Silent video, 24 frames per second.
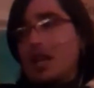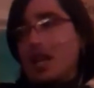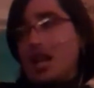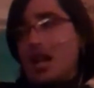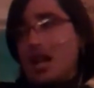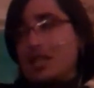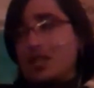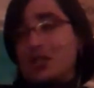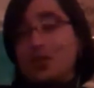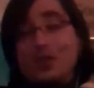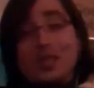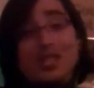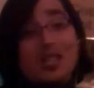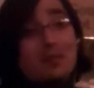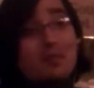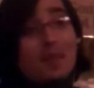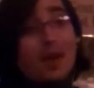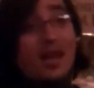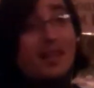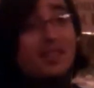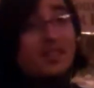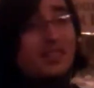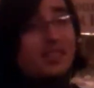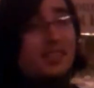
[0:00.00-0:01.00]
As you can
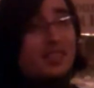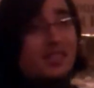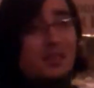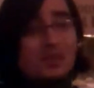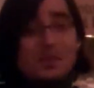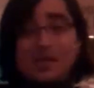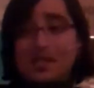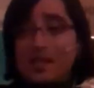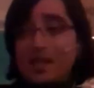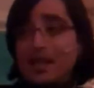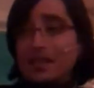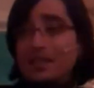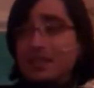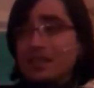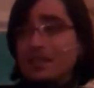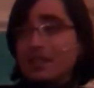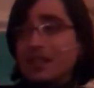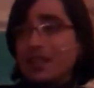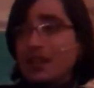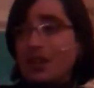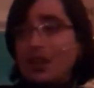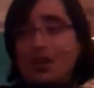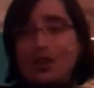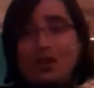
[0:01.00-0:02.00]
imagine, this was not
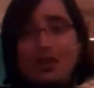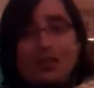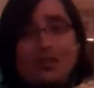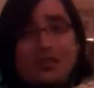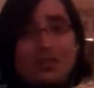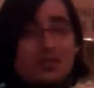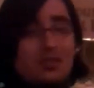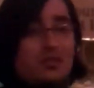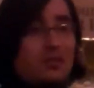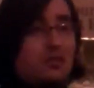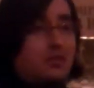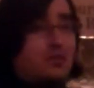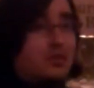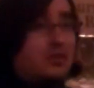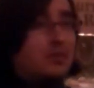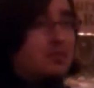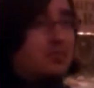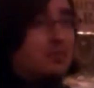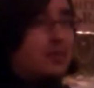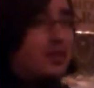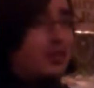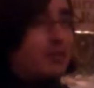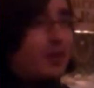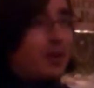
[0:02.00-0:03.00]
at all the
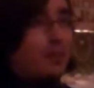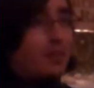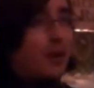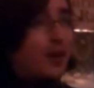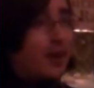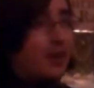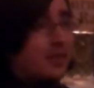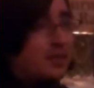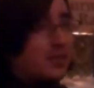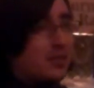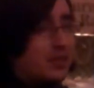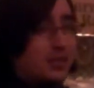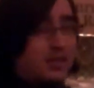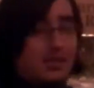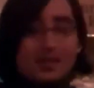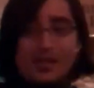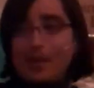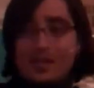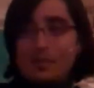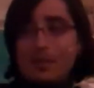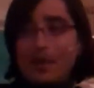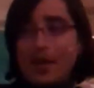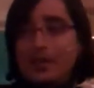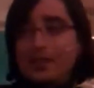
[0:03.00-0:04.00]
news my parents
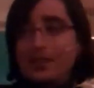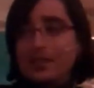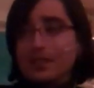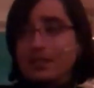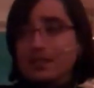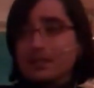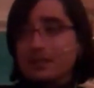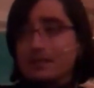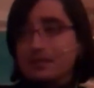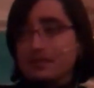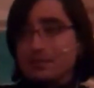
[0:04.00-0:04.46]
expected.